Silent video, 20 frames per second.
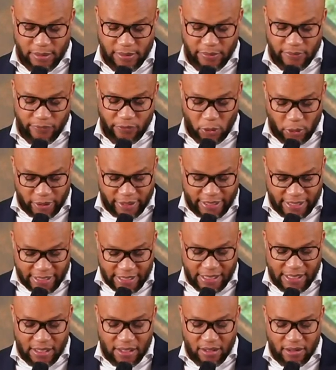For
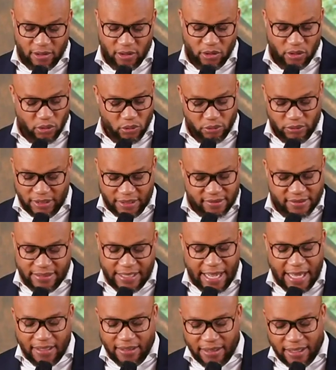he who does
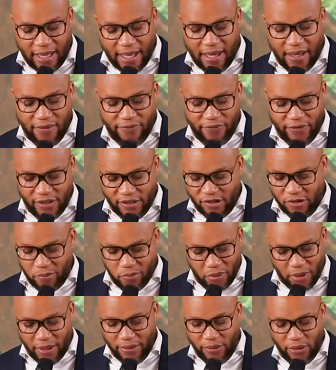not love his
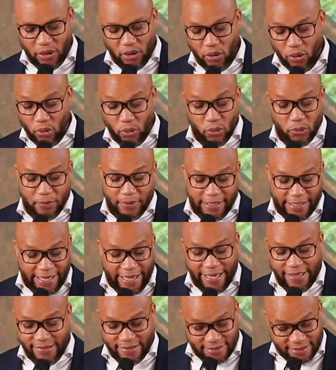brother whom he
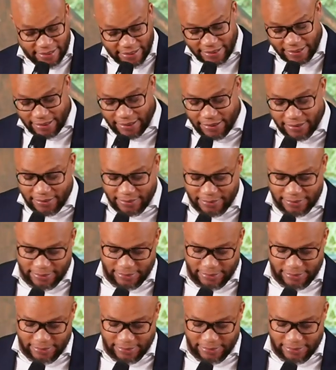has seen,